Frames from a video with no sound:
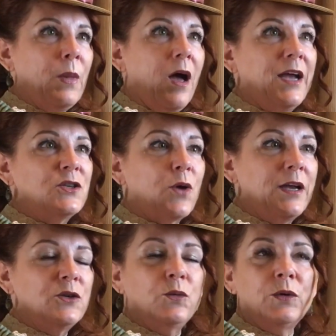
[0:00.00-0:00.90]
I
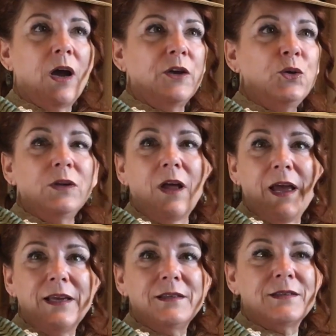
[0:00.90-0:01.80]
try to uh,
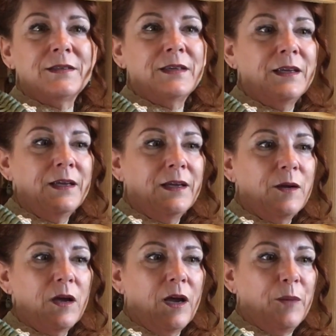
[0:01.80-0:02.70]
utilize
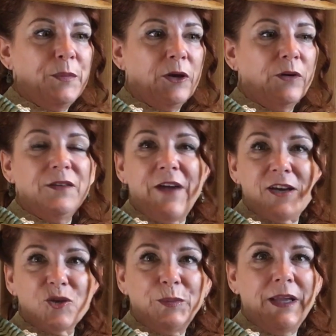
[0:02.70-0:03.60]
uh, period
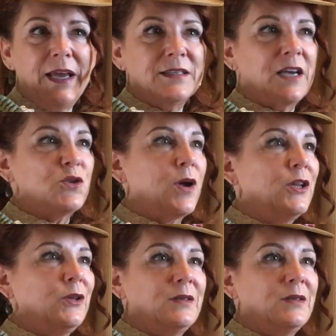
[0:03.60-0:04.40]
fashion plates. I try to